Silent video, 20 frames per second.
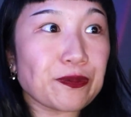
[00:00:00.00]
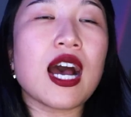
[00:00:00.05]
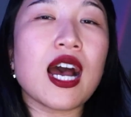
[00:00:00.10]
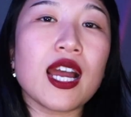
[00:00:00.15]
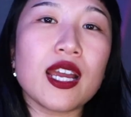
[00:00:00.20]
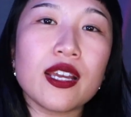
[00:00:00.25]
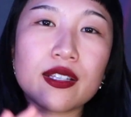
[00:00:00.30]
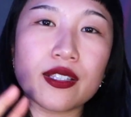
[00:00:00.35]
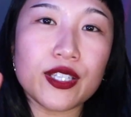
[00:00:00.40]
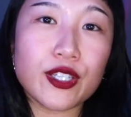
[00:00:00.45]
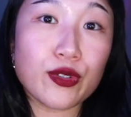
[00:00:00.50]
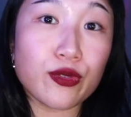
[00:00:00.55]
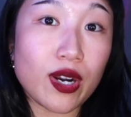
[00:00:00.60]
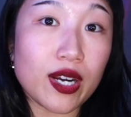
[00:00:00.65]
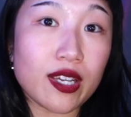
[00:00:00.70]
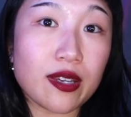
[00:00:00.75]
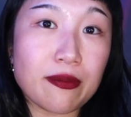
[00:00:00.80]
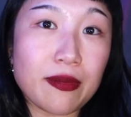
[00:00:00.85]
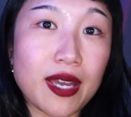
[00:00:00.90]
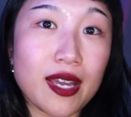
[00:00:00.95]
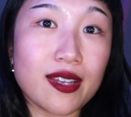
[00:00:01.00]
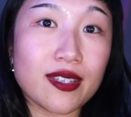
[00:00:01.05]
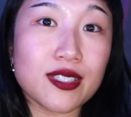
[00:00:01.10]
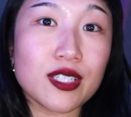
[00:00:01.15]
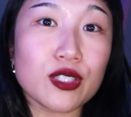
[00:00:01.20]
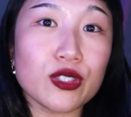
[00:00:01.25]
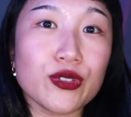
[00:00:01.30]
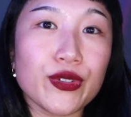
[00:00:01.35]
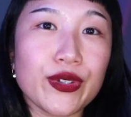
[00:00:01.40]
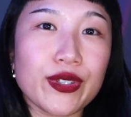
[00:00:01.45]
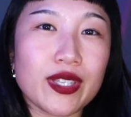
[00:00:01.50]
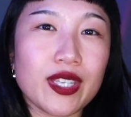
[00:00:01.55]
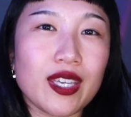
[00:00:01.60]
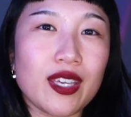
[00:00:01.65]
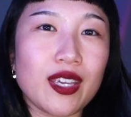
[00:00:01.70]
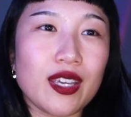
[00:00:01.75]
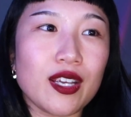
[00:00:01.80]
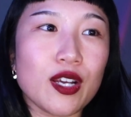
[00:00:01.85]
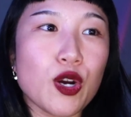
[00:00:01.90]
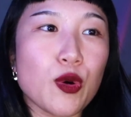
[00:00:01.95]
Highly recommend
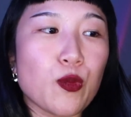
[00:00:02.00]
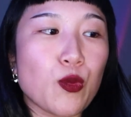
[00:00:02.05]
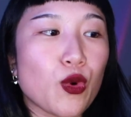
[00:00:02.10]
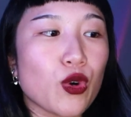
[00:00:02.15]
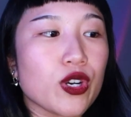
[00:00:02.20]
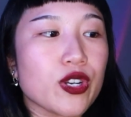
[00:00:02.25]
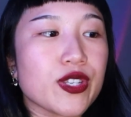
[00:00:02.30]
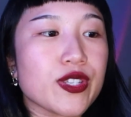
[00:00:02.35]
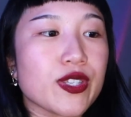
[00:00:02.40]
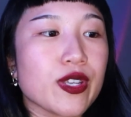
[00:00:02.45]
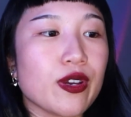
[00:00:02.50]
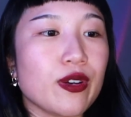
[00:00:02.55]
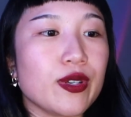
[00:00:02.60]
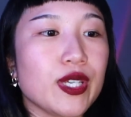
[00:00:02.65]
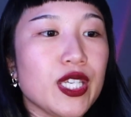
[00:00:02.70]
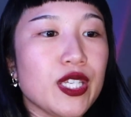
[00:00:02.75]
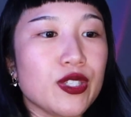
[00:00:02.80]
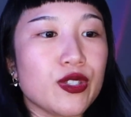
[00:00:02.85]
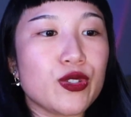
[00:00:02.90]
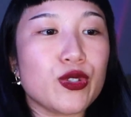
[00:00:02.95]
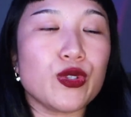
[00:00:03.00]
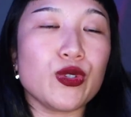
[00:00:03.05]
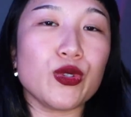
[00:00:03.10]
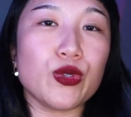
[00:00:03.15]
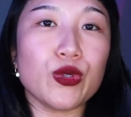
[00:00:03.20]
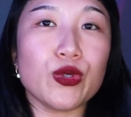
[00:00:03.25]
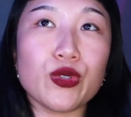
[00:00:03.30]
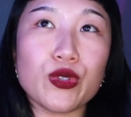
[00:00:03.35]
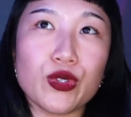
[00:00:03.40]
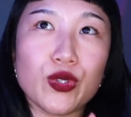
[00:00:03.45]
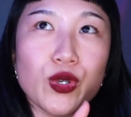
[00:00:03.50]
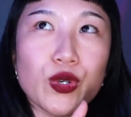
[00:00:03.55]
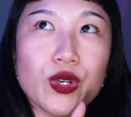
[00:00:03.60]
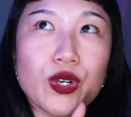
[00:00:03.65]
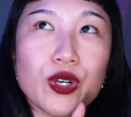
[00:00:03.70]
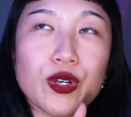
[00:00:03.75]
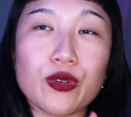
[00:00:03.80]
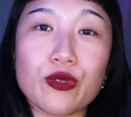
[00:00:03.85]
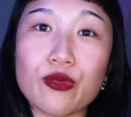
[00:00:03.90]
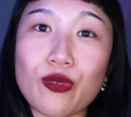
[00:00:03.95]
looking more so into
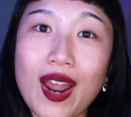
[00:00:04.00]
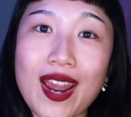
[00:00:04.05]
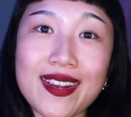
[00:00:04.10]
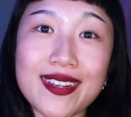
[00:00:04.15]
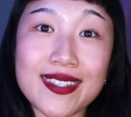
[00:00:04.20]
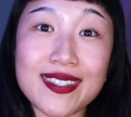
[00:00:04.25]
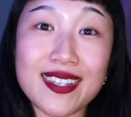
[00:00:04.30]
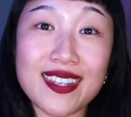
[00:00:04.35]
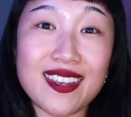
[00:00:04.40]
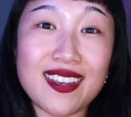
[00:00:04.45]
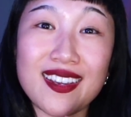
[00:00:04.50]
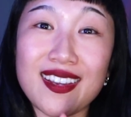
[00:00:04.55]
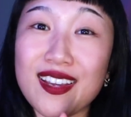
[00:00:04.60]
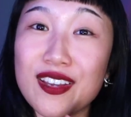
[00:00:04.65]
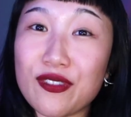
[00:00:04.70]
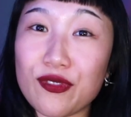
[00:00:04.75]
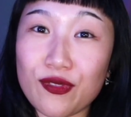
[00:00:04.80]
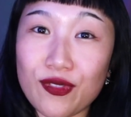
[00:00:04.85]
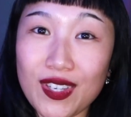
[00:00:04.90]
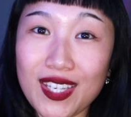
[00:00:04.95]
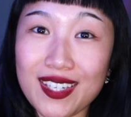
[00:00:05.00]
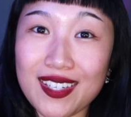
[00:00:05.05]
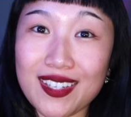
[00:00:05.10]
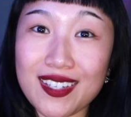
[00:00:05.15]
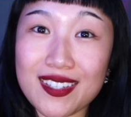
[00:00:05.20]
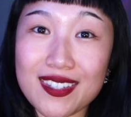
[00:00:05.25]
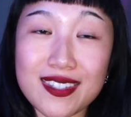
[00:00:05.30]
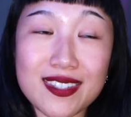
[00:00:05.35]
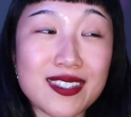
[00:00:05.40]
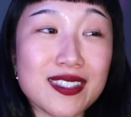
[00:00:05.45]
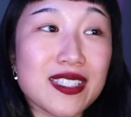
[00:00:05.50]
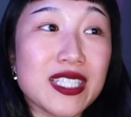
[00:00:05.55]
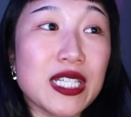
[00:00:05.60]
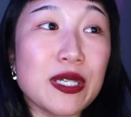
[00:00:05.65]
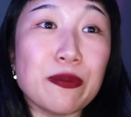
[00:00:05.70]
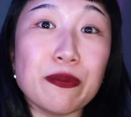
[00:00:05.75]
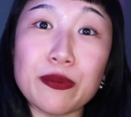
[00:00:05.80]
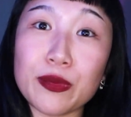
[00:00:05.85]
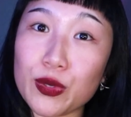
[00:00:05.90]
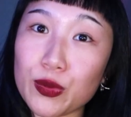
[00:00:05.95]
your rising, Venus,
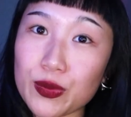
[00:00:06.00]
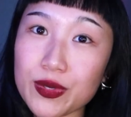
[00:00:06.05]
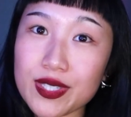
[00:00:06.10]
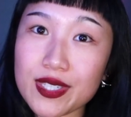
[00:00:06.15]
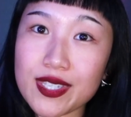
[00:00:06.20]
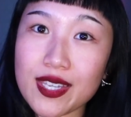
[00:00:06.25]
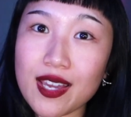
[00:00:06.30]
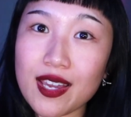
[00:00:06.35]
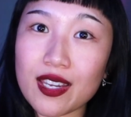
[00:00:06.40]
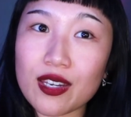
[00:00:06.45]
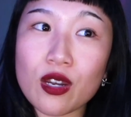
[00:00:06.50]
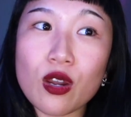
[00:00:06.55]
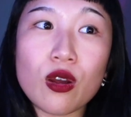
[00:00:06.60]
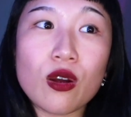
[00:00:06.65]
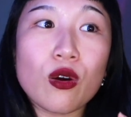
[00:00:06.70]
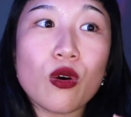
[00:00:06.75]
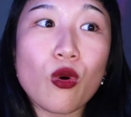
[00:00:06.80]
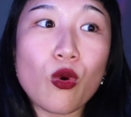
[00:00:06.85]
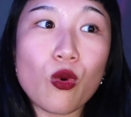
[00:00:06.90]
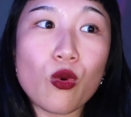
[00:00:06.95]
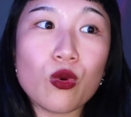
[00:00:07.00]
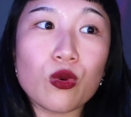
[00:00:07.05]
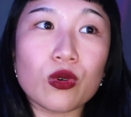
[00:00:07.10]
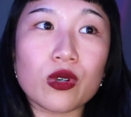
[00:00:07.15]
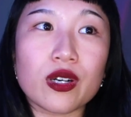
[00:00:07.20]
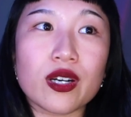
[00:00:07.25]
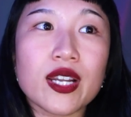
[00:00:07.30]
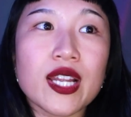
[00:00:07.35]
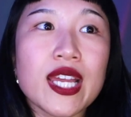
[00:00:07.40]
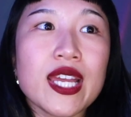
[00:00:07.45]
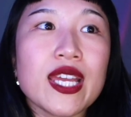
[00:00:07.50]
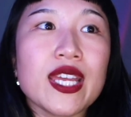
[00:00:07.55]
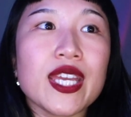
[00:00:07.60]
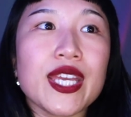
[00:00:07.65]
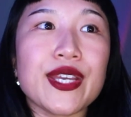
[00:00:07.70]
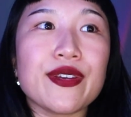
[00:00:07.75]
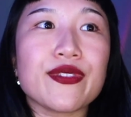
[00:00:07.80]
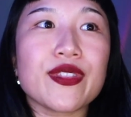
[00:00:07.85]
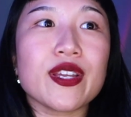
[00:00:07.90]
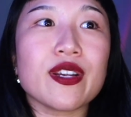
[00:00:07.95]
moon sign, or
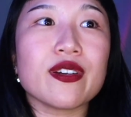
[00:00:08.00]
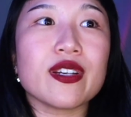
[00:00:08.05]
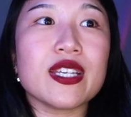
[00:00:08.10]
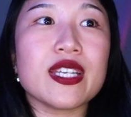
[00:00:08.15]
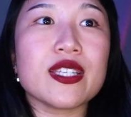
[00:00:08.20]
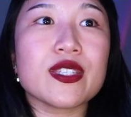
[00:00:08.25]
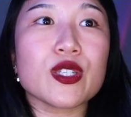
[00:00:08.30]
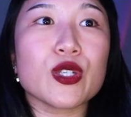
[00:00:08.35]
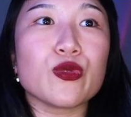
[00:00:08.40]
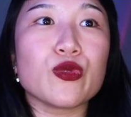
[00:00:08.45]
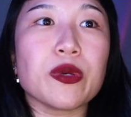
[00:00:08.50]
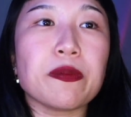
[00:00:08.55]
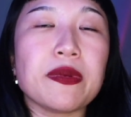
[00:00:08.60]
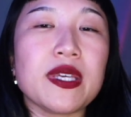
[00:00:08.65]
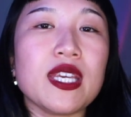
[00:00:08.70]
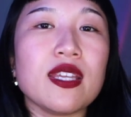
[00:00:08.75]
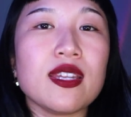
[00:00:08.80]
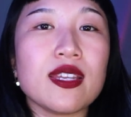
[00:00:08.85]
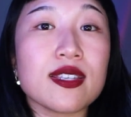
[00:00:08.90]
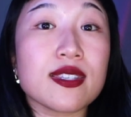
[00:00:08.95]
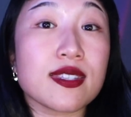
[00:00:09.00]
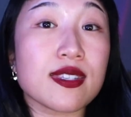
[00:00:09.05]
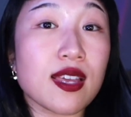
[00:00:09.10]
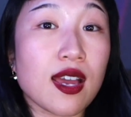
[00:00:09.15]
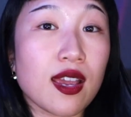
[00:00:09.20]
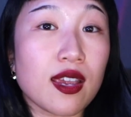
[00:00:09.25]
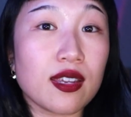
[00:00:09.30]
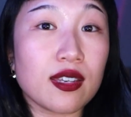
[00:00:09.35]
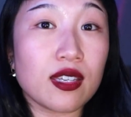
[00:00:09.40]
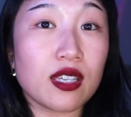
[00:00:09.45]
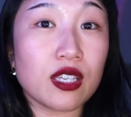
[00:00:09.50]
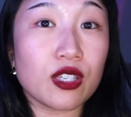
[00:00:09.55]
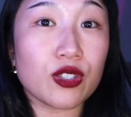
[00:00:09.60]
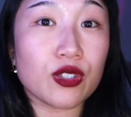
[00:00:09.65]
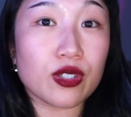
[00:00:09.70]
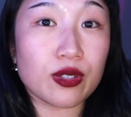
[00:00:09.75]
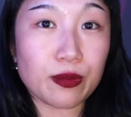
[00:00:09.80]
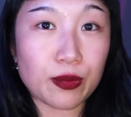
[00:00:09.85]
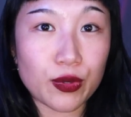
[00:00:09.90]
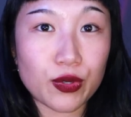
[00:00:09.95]
if there is a repeating sign in
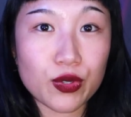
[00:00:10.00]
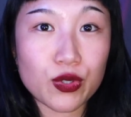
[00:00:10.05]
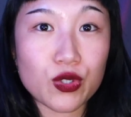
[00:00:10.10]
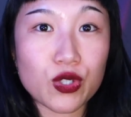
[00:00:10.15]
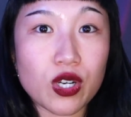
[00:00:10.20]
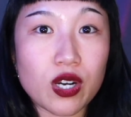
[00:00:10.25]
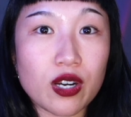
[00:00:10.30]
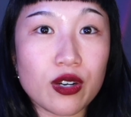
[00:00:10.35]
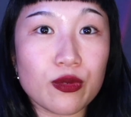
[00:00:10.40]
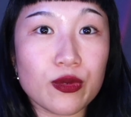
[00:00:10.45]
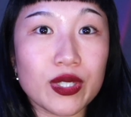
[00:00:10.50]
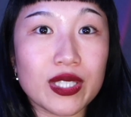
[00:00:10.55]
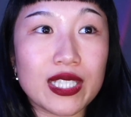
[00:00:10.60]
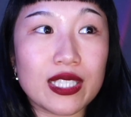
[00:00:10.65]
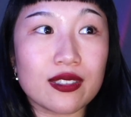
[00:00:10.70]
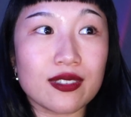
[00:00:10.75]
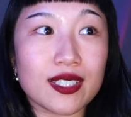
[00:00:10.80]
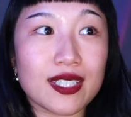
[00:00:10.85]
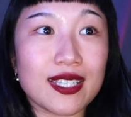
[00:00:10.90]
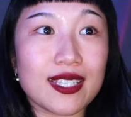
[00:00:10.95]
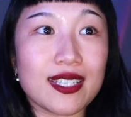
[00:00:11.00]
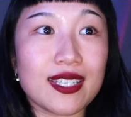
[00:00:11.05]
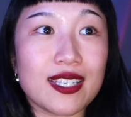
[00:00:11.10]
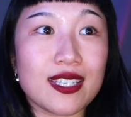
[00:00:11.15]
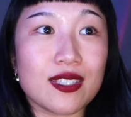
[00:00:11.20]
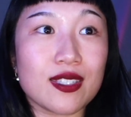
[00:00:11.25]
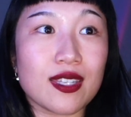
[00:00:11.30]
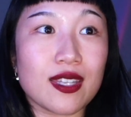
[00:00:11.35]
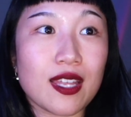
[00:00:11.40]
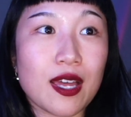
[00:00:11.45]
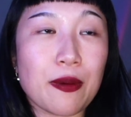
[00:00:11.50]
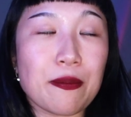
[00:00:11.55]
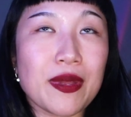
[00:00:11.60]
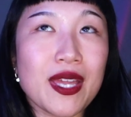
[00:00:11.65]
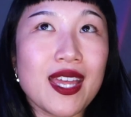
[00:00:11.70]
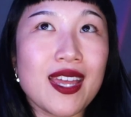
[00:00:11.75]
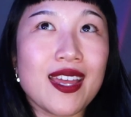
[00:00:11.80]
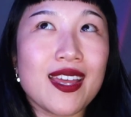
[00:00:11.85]
your birth chart, really looking into them.